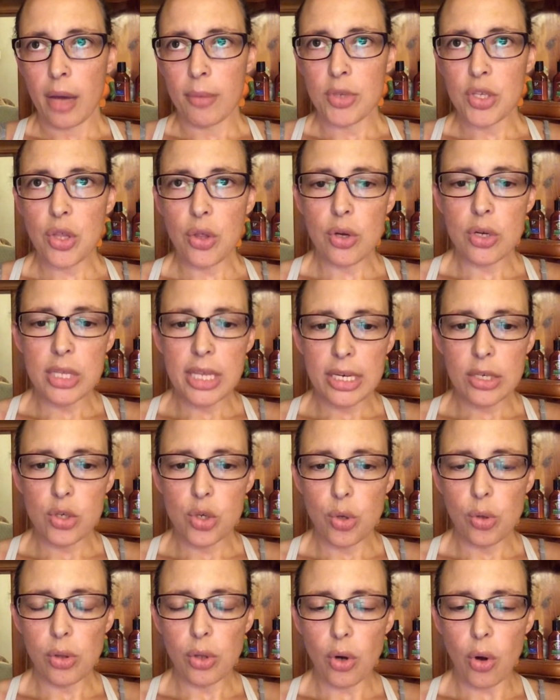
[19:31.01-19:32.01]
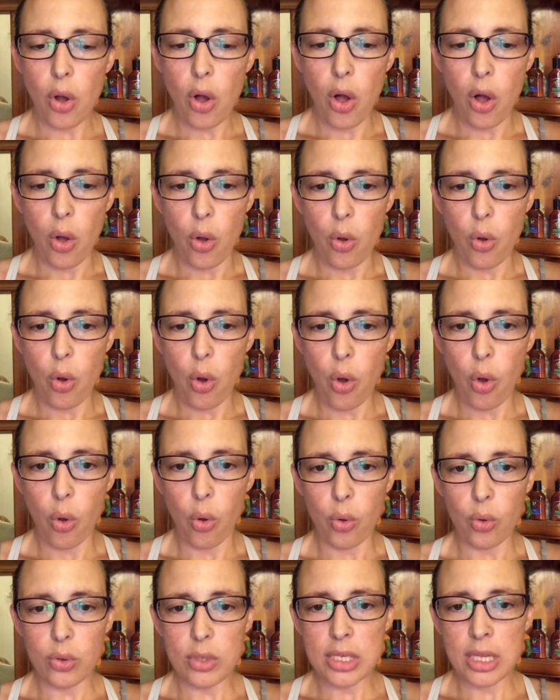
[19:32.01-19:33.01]
So there's like 2 little
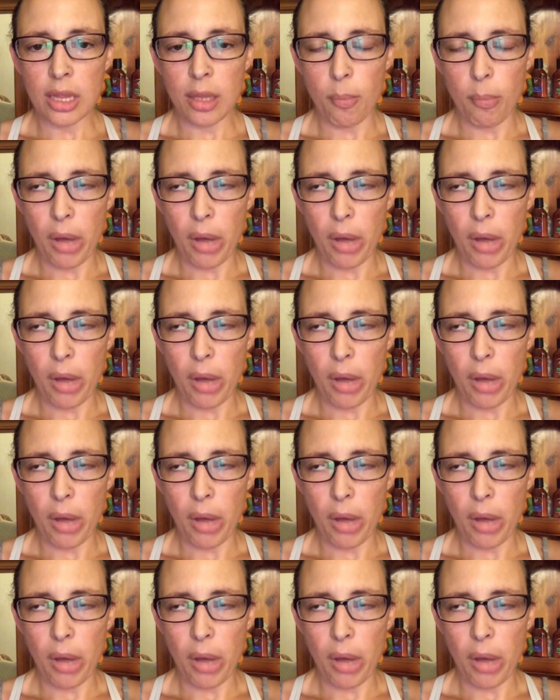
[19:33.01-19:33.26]
holes in the